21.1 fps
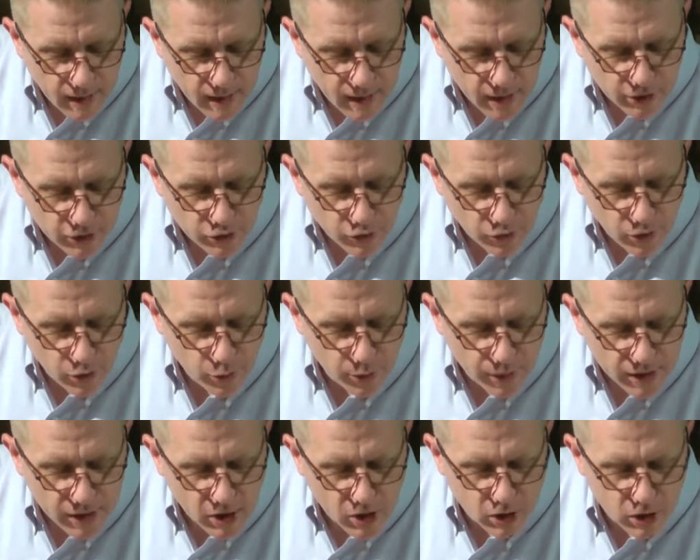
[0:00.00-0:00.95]
and
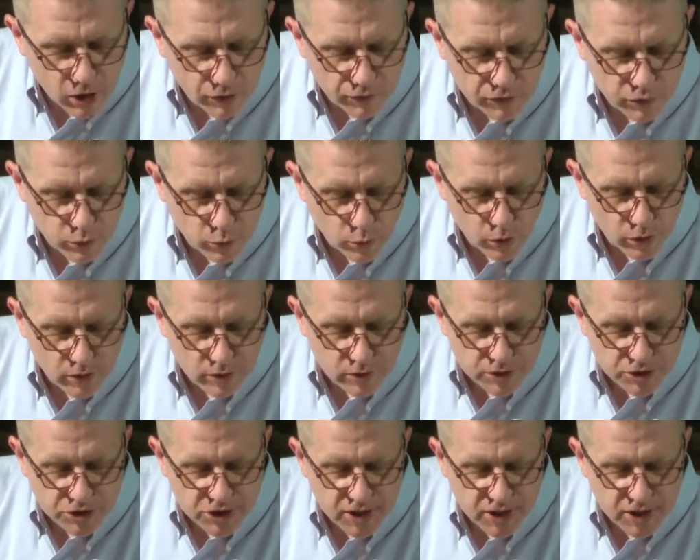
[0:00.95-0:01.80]
growing all over the world,